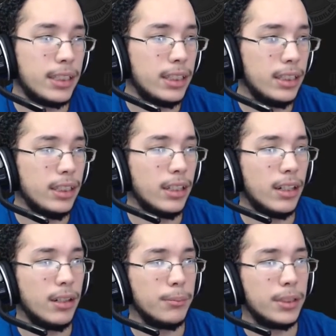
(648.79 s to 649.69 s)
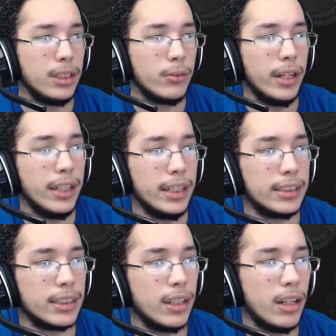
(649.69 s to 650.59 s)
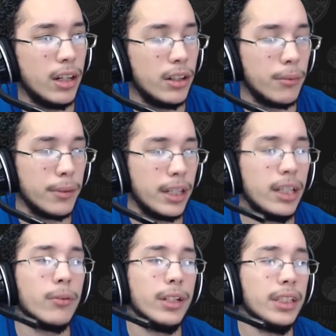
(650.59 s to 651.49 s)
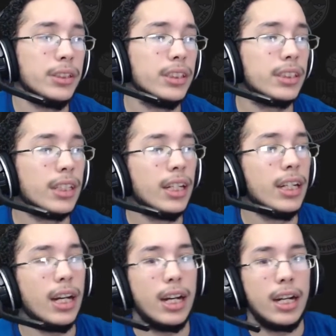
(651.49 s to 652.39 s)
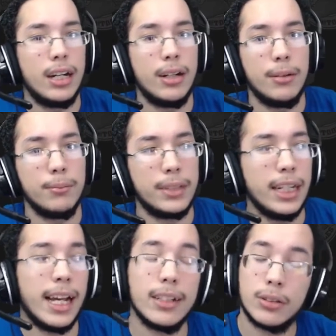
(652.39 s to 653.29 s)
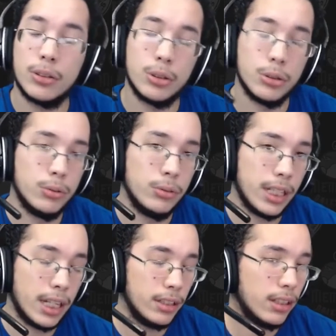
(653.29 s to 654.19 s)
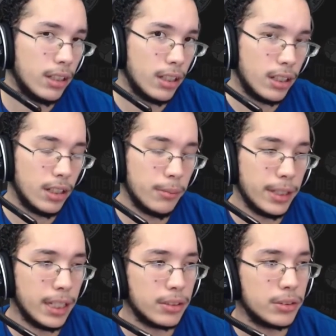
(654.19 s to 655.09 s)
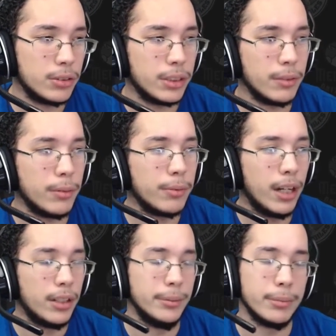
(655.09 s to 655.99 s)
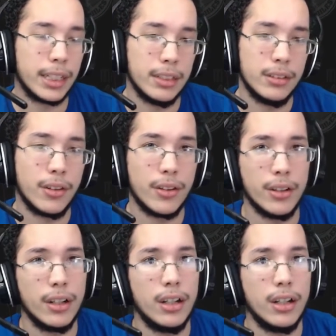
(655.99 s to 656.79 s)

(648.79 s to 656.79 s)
The Great Lakes, the Greninjas, they had to give up like another